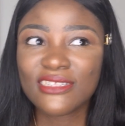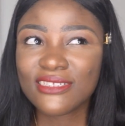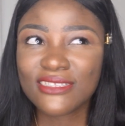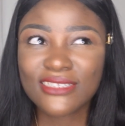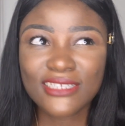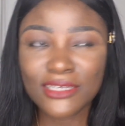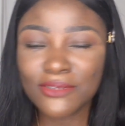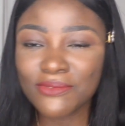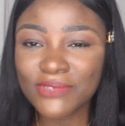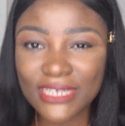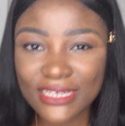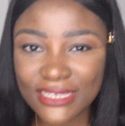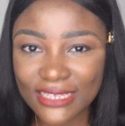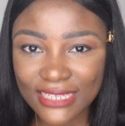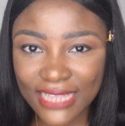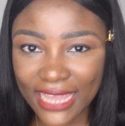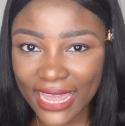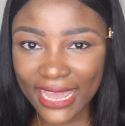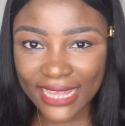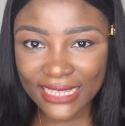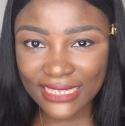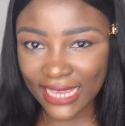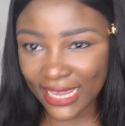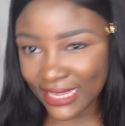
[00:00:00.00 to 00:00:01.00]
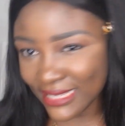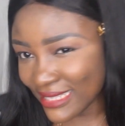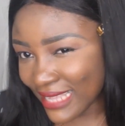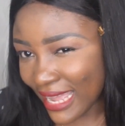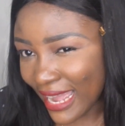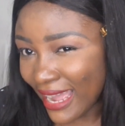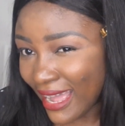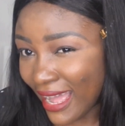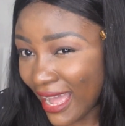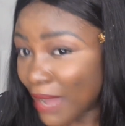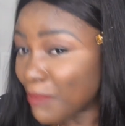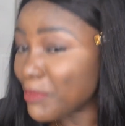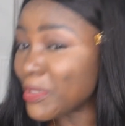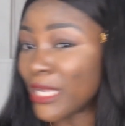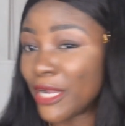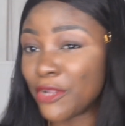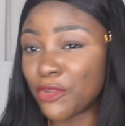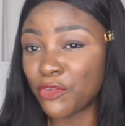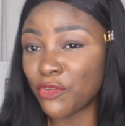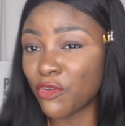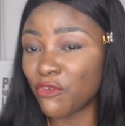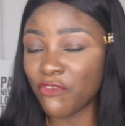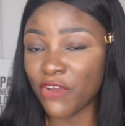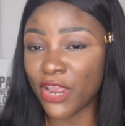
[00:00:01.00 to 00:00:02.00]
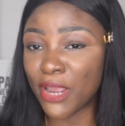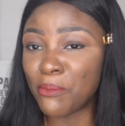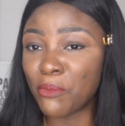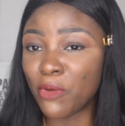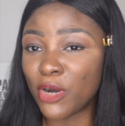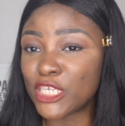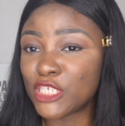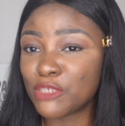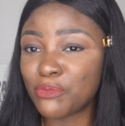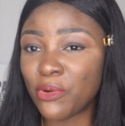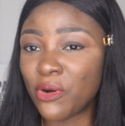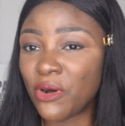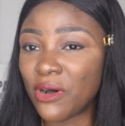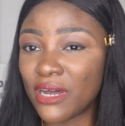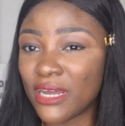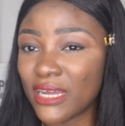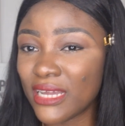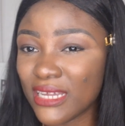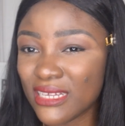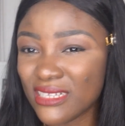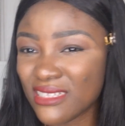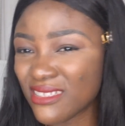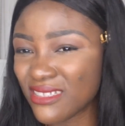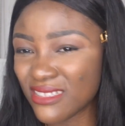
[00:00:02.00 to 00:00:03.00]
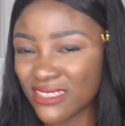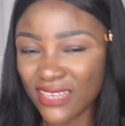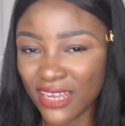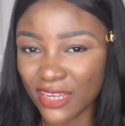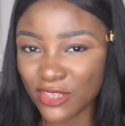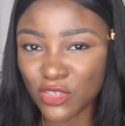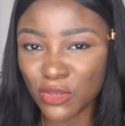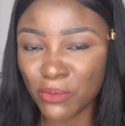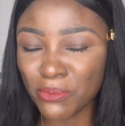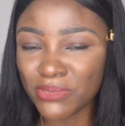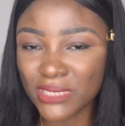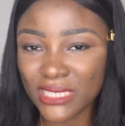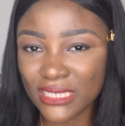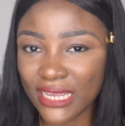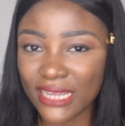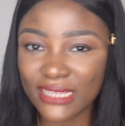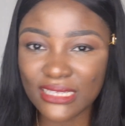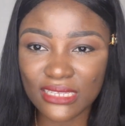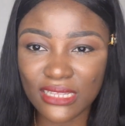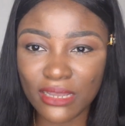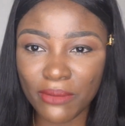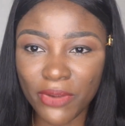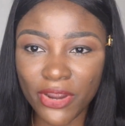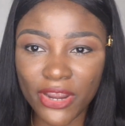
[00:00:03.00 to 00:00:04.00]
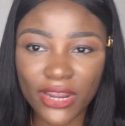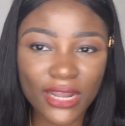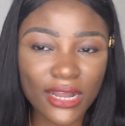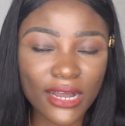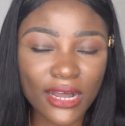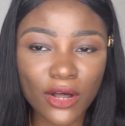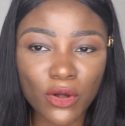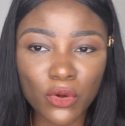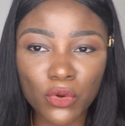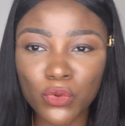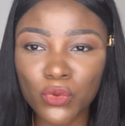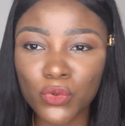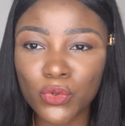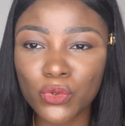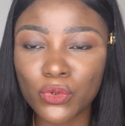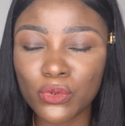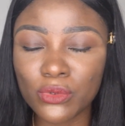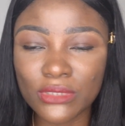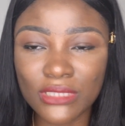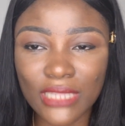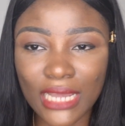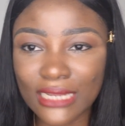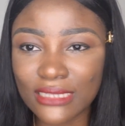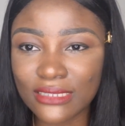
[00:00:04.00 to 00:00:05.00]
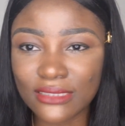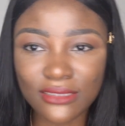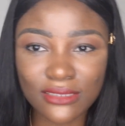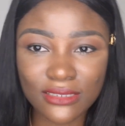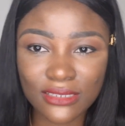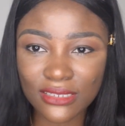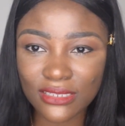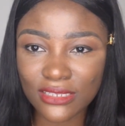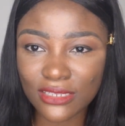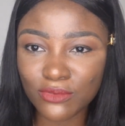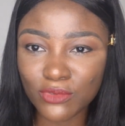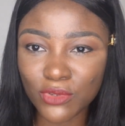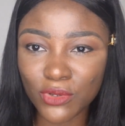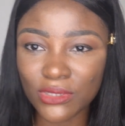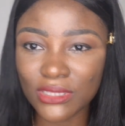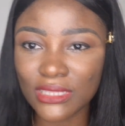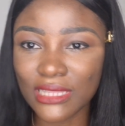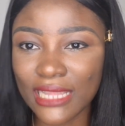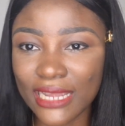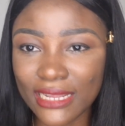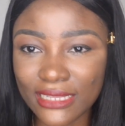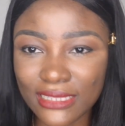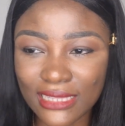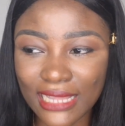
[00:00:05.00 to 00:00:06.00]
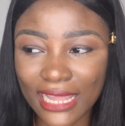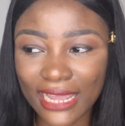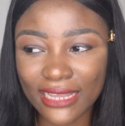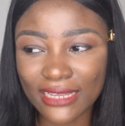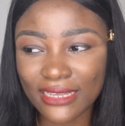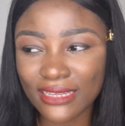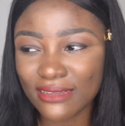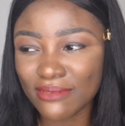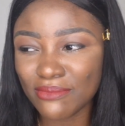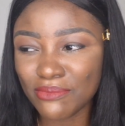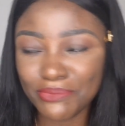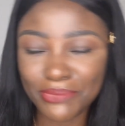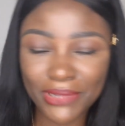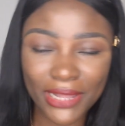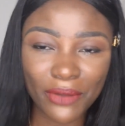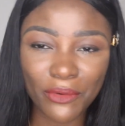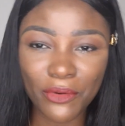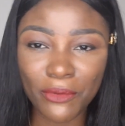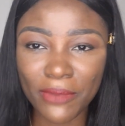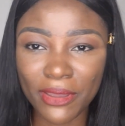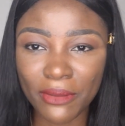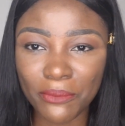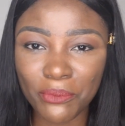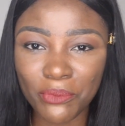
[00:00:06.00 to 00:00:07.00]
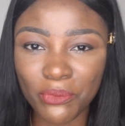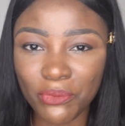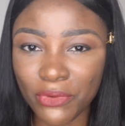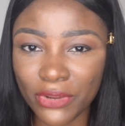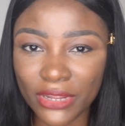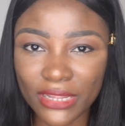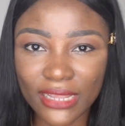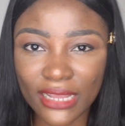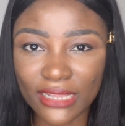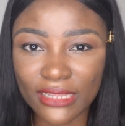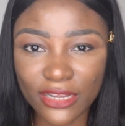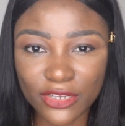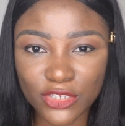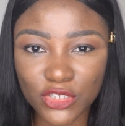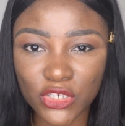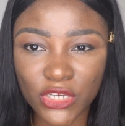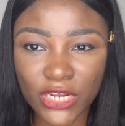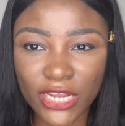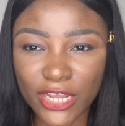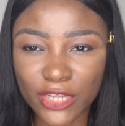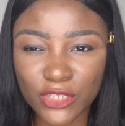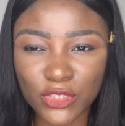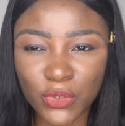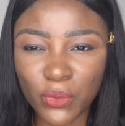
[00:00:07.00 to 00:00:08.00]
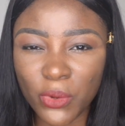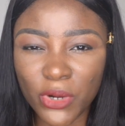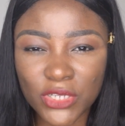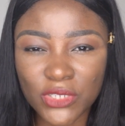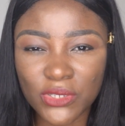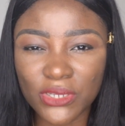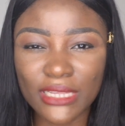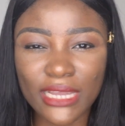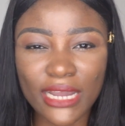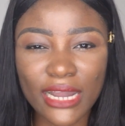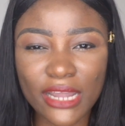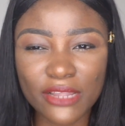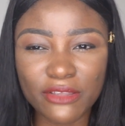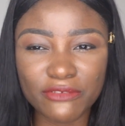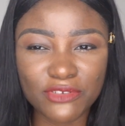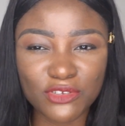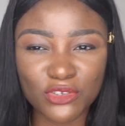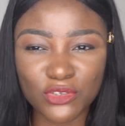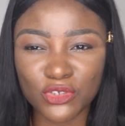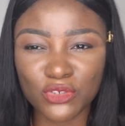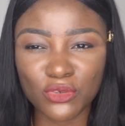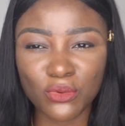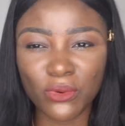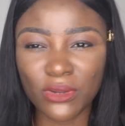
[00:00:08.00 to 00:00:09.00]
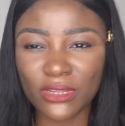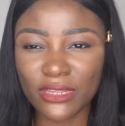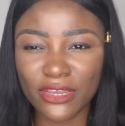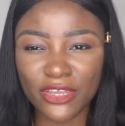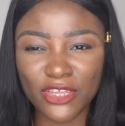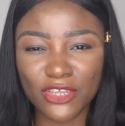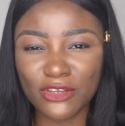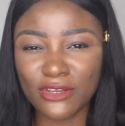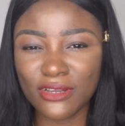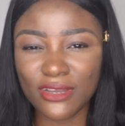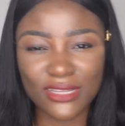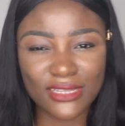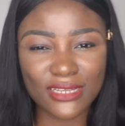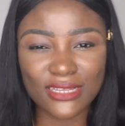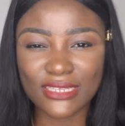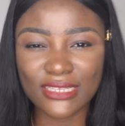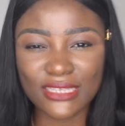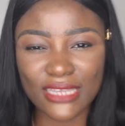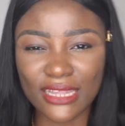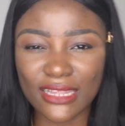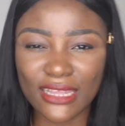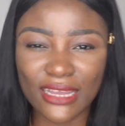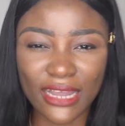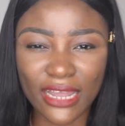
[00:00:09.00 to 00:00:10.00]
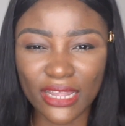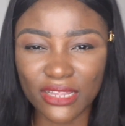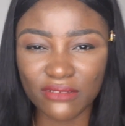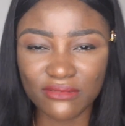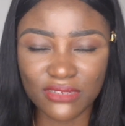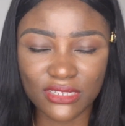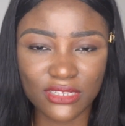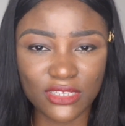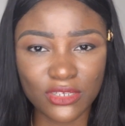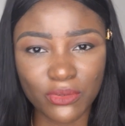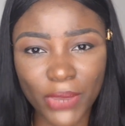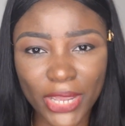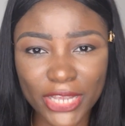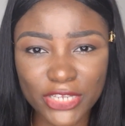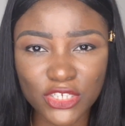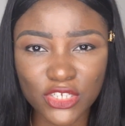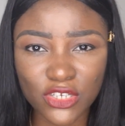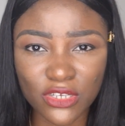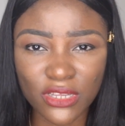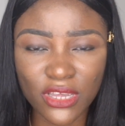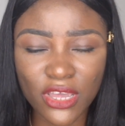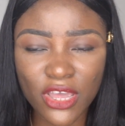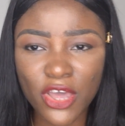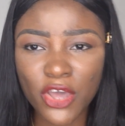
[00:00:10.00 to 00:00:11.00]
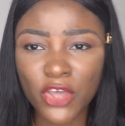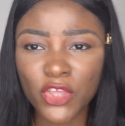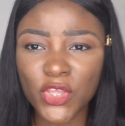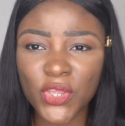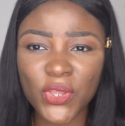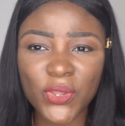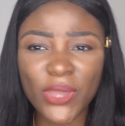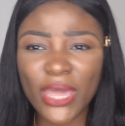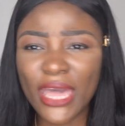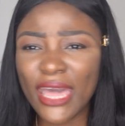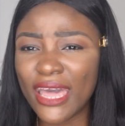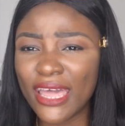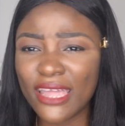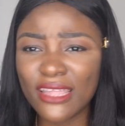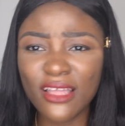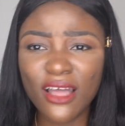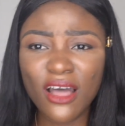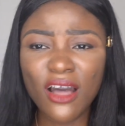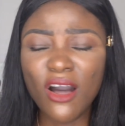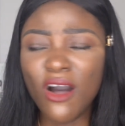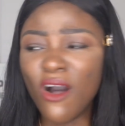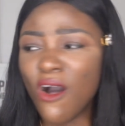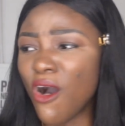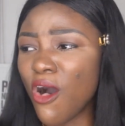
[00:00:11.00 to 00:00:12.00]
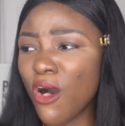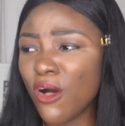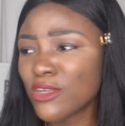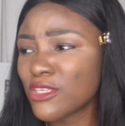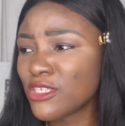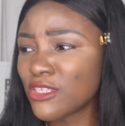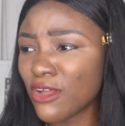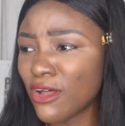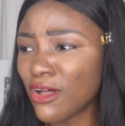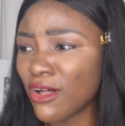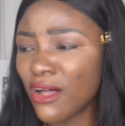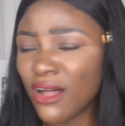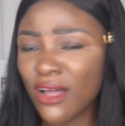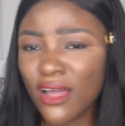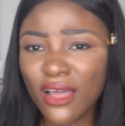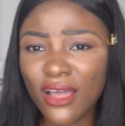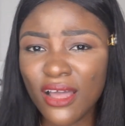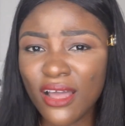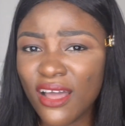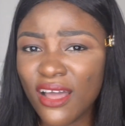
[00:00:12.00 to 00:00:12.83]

till this date, I mean, I don't know very much, but there are some states in America who that still don't let like black women bring their natural hair to work. So in that kind of situation, what are you gonna say in that kind of situation? Yeah, and also,